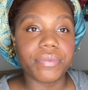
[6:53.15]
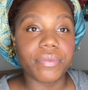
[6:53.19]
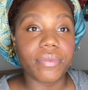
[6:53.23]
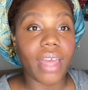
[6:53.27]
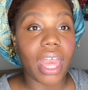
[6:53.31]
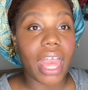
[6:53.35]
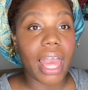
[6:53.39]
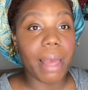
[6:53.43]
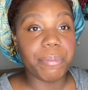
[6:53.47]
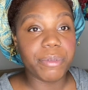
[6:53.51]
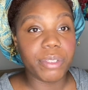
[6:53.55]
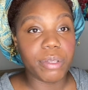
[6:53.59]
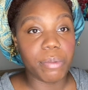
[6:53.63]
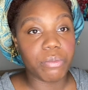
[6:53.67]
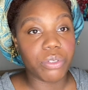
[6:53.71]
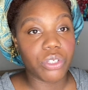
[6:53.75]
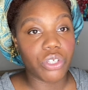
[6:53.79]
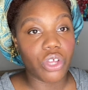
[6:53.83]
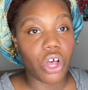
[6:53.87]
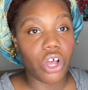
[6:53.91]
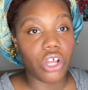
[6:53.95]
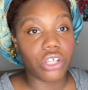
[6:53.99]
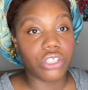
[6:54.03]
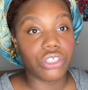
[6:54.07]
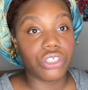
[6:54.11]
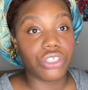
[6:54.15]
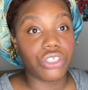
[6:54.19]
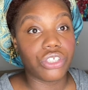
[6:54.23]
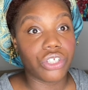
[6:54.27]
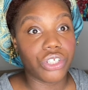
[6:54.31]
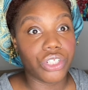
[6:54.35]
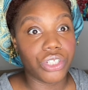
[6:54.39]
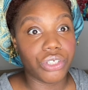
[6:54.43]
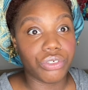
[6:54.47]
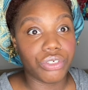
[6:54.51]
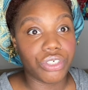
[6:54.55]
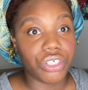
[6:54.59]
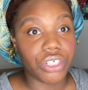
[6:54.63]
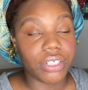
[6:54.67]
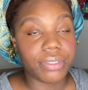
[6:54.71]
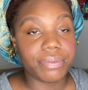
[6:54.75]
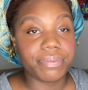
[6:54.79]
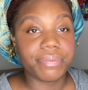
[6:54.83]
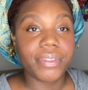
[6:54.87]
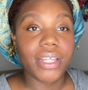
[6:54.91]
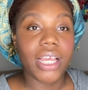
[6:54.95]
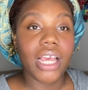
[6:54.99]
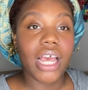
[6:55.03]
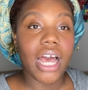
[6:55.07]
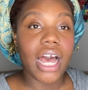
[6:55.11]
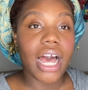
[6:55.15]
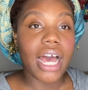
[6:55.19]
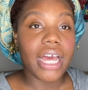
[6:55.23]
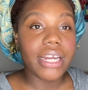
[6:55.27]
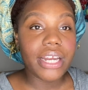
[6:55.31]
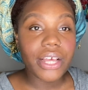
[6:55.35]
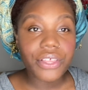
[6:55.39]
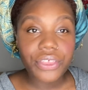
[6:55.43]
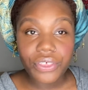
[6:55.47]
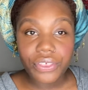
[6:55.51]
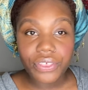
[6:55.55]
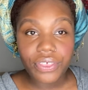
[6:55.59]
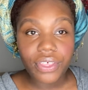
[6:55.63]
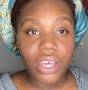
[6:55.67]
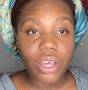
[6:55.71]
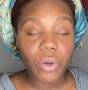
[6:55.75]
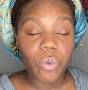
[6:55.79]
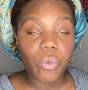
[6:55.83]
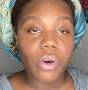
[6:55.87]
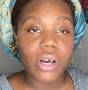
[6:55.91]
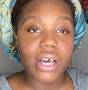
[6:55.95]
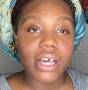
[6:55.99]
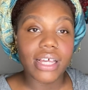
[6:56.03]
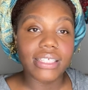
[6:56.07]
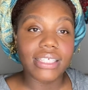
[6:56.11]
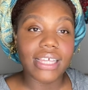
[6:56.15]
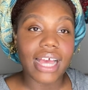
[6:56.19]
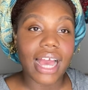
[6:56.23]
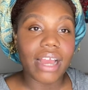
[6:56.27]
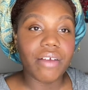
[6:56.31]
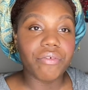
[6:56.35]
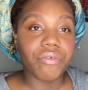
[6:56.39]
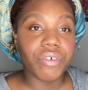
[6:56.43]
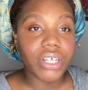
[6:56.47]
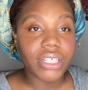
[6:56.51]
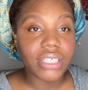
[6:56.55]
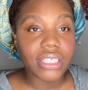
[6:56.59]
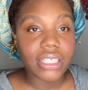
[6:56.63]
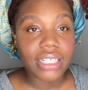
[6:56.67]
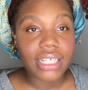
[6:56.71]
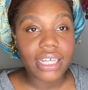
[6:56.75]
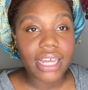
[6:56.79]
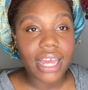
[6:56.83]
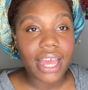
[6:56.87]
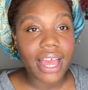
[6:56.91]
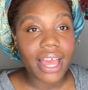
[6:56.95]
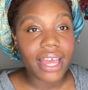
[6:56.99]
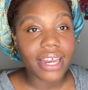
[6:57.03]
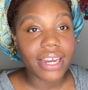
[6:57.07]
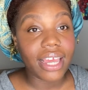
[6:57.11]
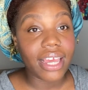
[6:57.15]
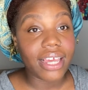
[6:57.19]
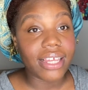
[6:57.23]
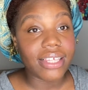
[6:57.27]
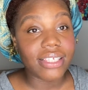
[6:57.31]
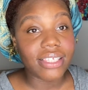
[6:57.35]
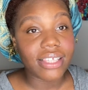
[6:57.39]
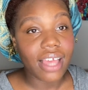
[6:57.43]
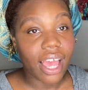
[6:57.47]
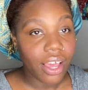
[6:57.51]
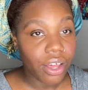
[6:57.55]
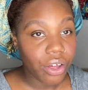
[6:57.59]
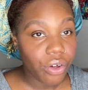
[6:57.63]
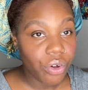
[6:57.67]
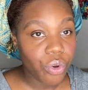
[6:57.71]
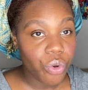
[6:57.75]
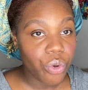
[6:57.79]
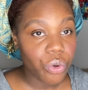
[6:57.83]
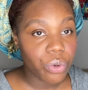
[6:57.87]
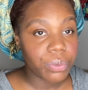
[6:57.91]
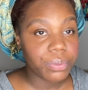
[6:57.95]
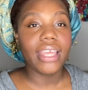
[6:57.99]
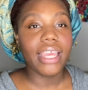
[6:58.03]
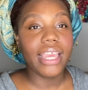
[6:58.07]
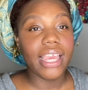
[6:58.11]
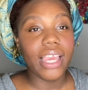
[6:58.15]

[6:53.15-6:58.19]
Epsom salt solution. Another thing was I recently had a cycle,